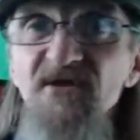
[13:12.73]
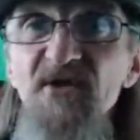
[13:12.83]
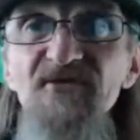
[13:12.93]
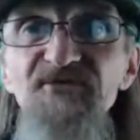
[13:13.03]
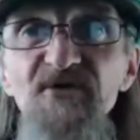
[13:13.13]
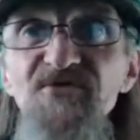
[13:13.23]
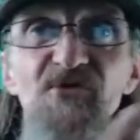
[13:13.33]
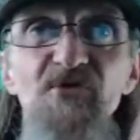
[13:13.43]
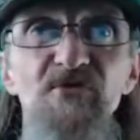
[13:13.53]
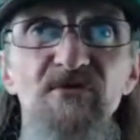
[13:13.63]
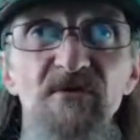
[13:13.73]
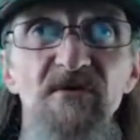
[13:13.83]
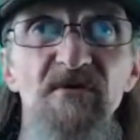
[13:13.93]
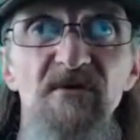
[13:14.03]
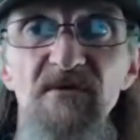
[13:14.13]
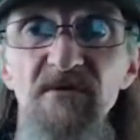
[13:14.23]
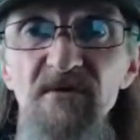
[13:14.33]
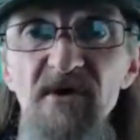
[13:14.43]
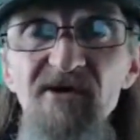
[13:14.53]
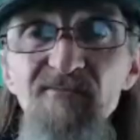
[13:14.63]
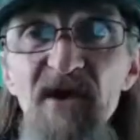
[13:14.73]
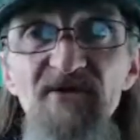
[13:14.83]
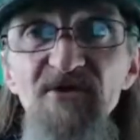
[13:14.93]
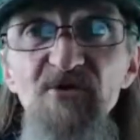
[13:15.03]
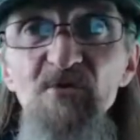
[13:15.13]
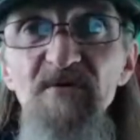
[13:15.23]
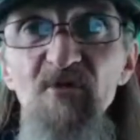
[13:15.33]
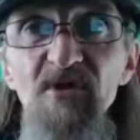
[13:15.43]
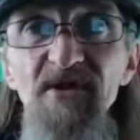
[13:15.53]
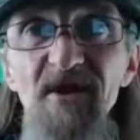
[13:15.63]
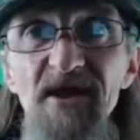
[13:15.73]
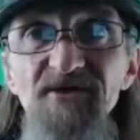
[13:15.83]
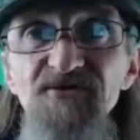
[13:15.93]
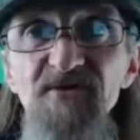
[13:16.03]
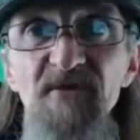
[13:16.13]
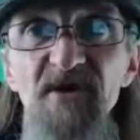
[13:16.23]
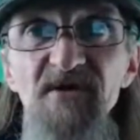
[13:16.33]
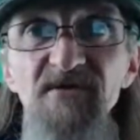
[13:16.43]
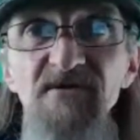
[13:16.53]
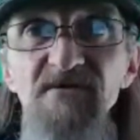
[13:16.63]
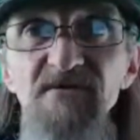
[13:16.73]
Not this dude. Everybody that knew him really liked him, man.